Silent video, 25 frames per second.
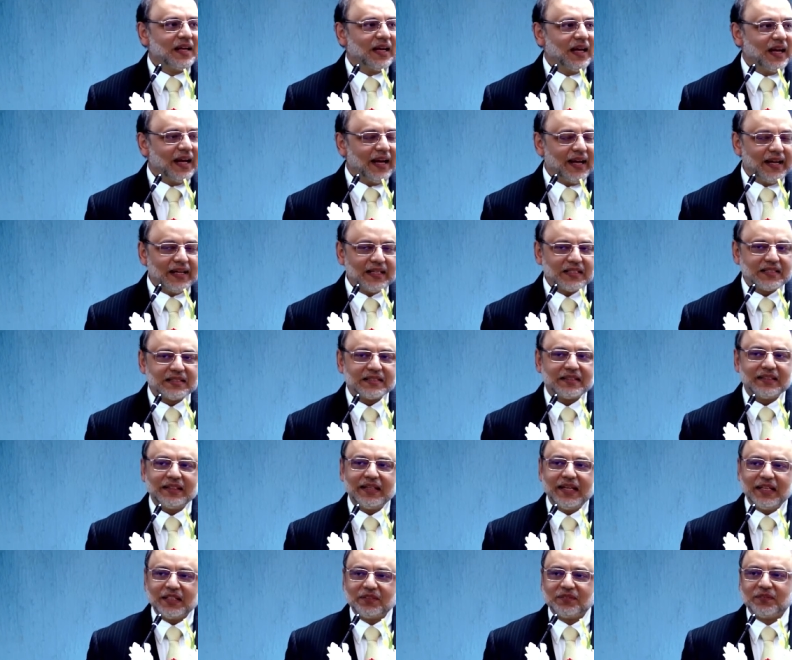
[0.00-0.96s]
and
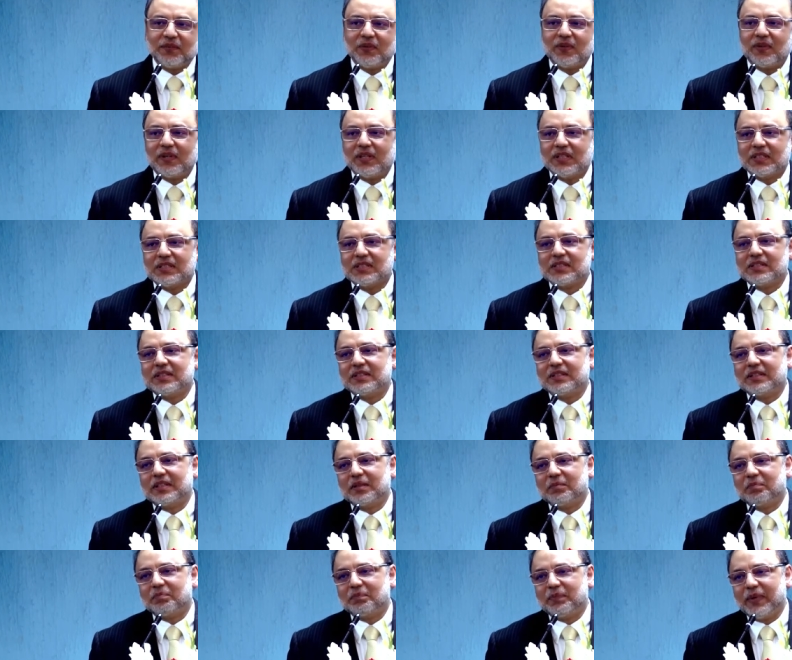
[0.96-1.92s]
select for us
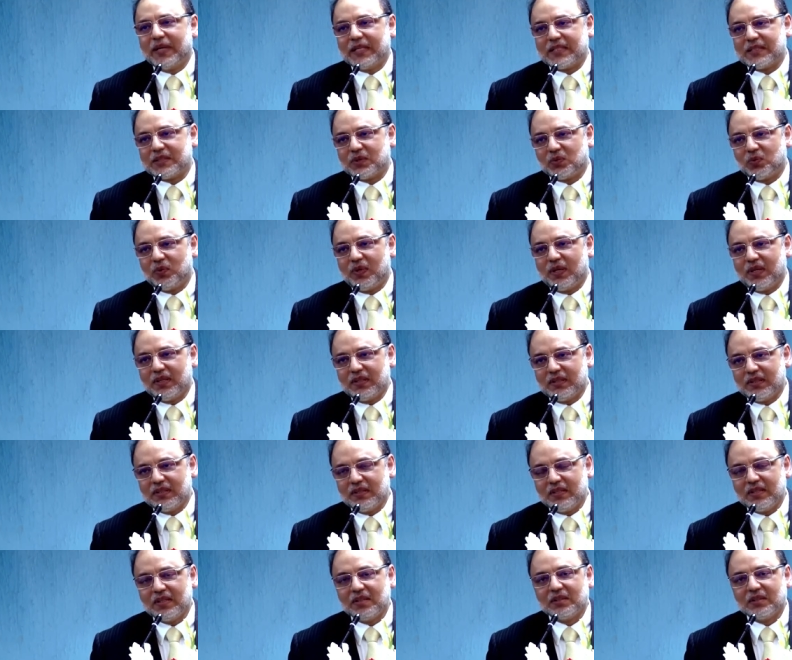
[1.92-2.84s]
the best one,